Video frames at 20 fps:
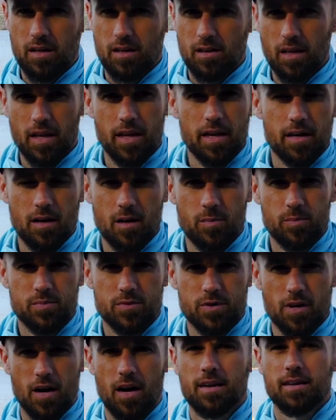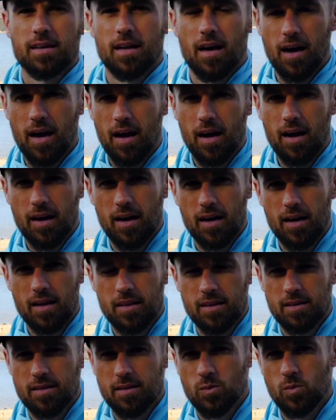laid up trying to hide
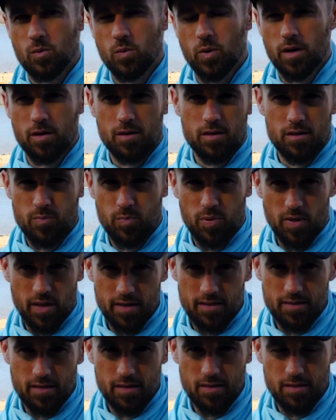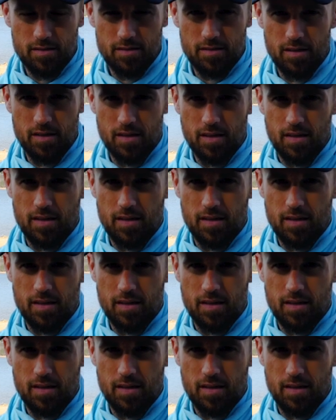in the weirdest places